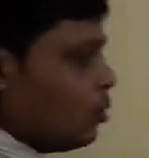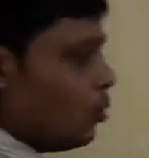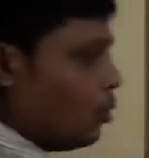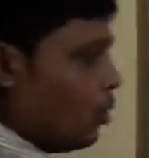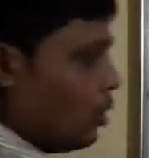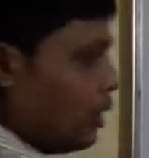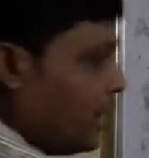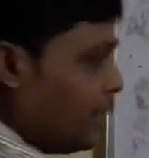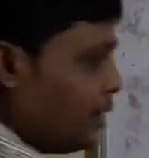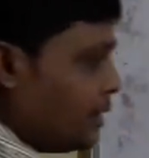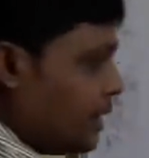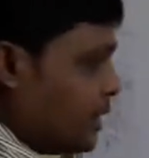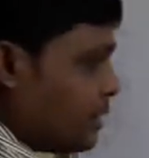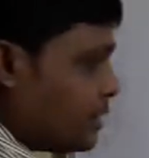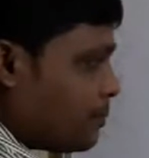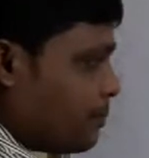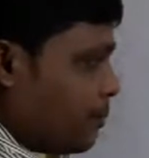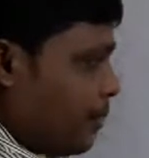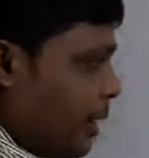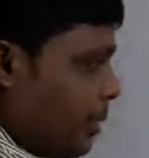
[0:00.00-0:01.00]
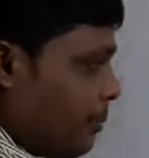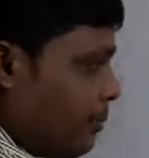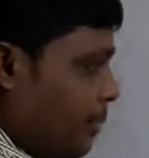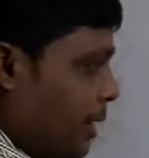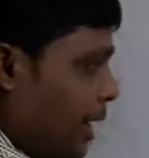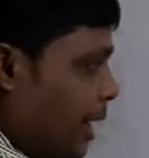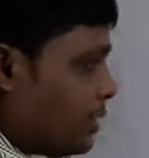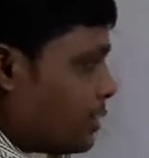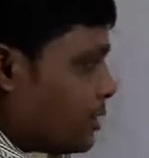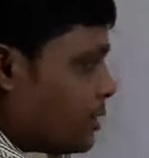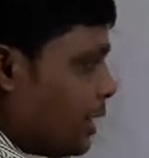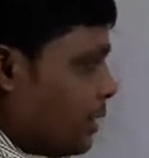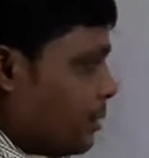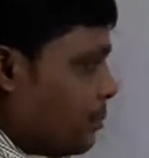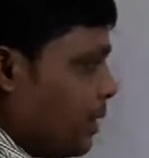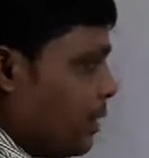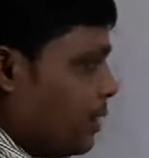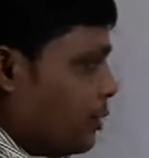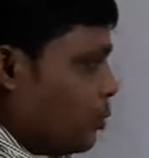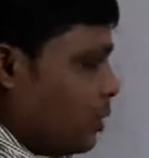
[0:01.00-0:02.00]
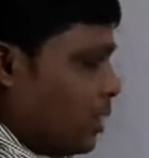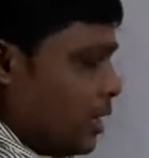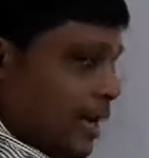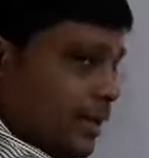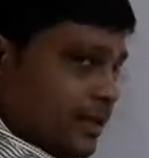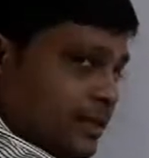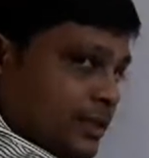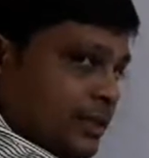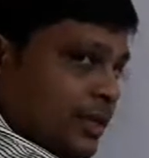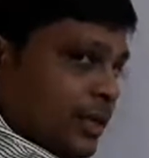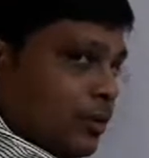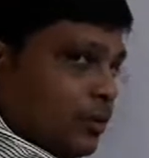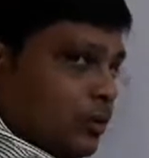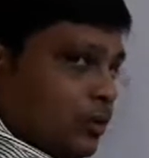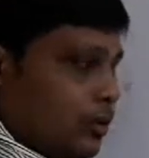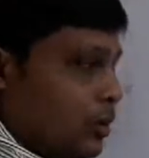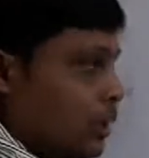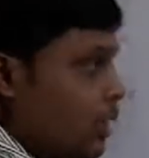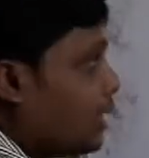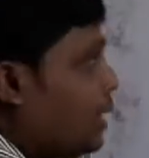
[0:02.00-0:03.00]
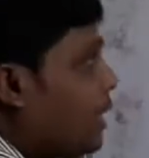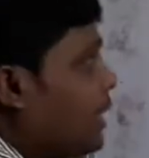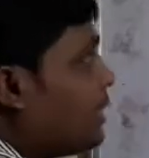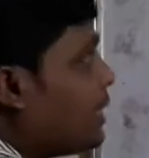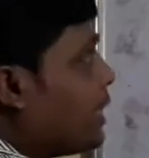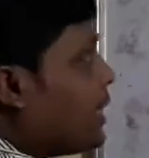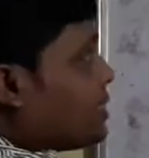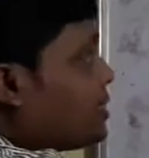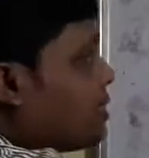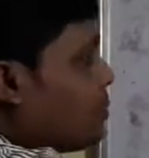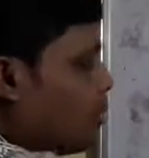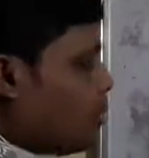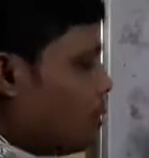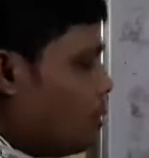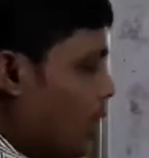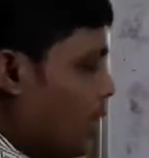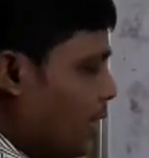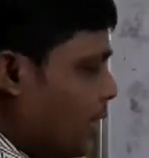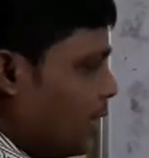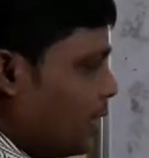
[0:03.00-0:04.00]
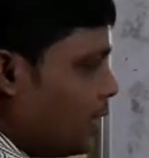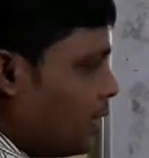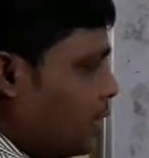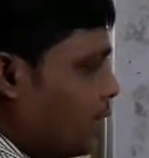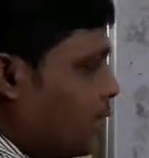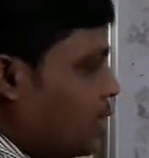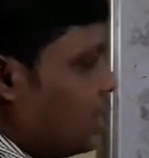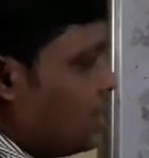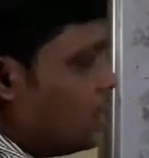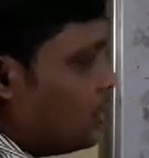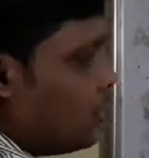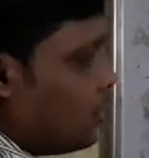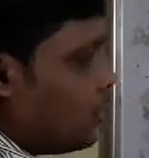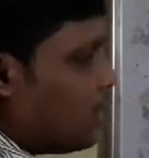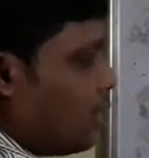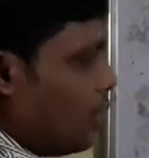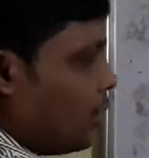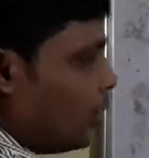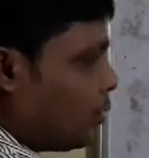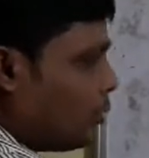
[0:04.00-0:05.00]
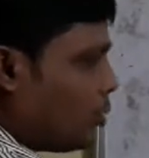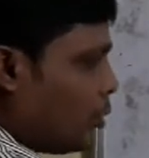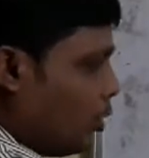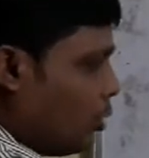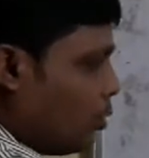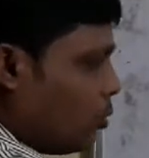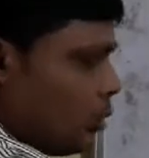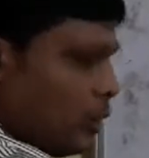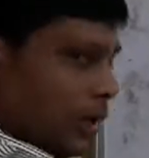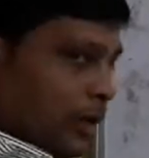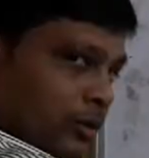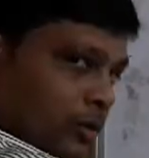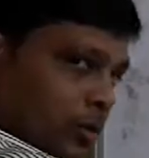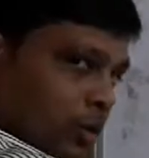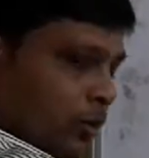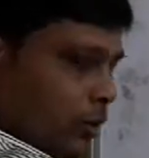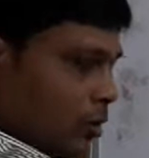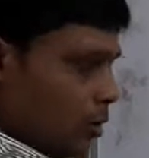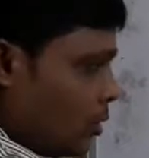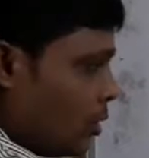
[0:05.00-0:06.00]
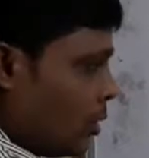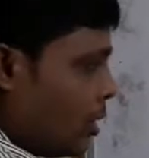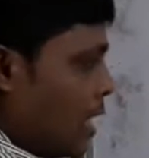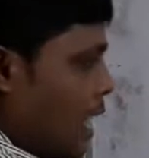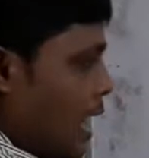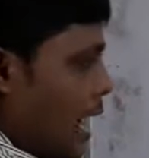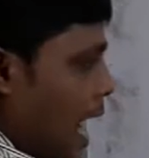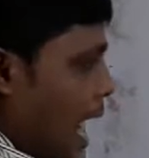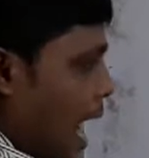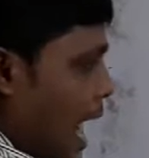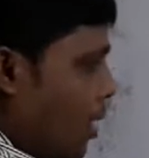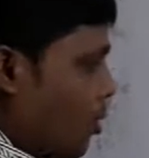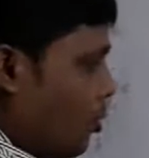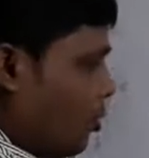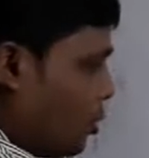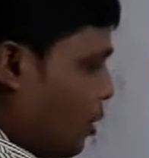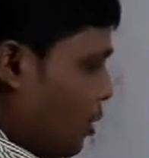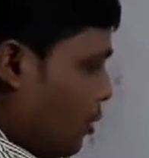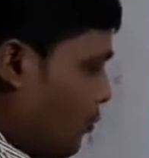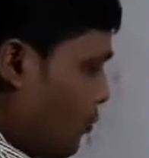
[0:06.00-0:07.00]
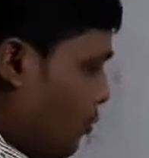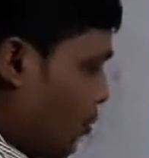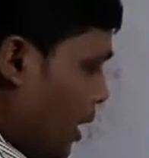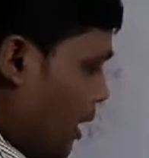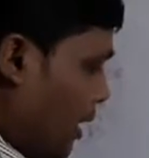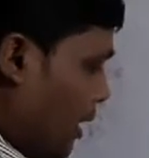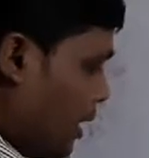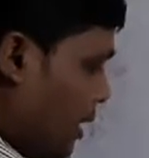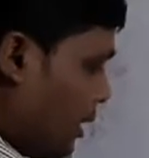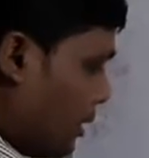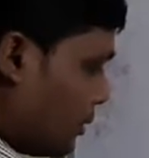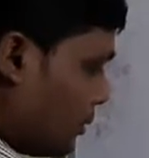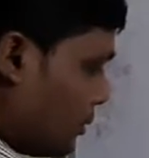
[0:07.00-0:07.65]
When this break statement will execute, in case of while, the control will go out of while.